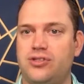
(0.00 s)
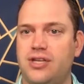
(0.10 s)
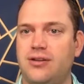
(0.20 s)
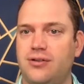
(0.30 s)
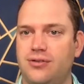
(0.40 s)

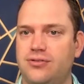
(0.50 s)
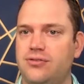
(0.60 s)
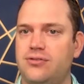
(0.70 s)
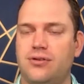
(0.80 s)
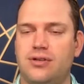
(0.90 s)

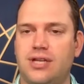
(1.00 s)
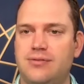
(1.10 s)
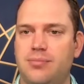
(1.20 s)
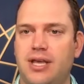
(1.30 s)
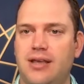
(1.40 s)
signals certain
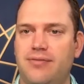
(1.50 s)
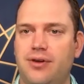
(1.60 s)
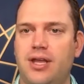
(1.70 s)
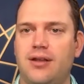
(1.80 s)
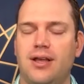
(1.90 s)
types of
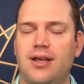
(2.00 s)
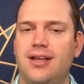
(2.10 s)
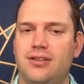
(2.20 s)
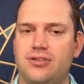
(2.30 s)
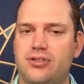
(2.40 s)
behavior yet?
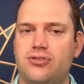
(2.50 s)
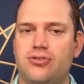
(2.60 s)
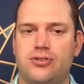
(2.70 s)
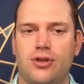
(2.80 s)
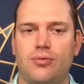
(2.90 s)
There's
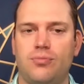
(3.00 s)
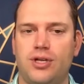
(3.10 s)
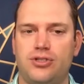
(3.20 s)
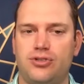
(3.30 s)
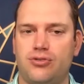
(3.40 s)
so
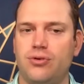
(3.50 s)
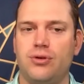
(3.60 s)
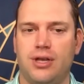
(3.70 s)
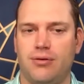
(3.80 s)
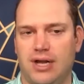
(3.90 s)
much
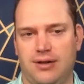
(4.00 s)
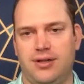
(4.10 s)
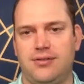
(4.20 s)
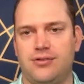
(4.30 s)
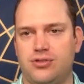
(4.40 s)
scrutiny around
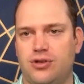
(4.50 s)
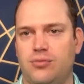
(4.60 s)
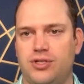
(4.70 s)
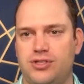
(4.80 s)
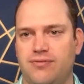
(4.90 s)
it. There's so
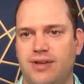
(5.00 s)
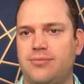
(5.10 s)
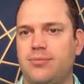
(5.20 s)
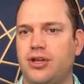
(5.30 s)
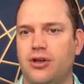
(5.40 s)
much
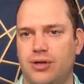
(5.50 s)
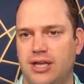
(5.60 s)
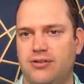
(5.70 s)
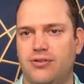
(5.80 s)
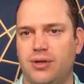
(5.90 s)
investment going
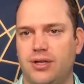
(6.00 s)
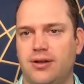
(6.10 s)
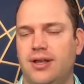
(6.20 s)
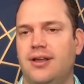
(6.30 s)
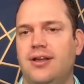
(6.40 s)
into it.
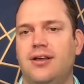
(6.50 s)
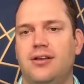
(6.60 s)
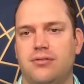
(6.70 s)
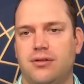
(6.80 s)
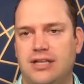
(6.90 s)

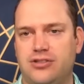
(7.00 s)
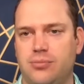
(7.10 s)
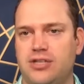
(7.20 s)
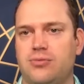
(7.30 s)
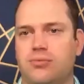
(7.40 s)
As you
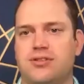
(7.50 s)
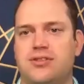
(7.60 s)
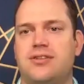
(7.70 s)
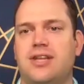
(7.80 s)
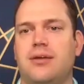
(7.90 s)
mentioned with the
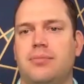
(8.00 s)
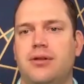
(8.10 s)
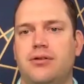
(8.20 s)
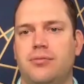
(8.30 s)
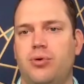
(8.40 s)

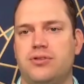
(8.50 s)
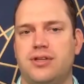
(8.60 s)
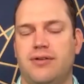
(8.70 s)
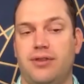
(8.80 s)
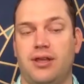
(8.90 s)
sustainability reports
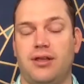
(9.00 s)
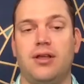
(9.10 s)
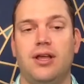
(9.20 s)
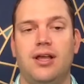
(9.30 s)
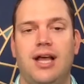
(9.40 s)
and everything,
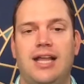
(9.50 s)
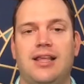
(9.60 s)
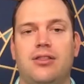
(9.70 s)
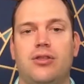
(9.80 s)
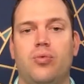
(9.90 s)
I
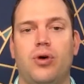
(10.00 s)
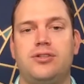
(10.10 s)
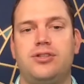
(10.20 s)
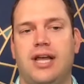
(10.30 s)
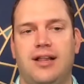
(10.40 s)
think the
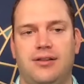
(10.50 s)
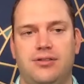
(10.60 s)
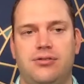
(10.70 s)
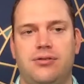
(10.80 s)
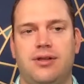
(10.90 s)
one
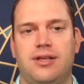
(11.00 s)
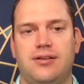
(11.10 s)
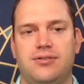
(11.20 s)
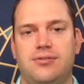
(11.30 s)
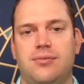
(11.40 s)
challenge
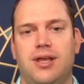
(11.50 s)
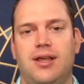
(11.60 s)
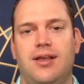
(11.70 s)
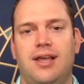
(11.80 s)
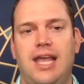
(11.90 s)
is,
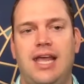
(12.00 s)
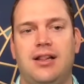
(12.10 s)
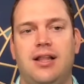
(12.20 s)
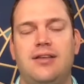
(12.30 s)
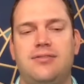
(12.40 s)

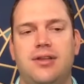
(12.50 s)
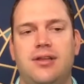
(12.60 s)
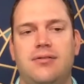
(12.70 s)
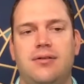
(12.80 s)
unless it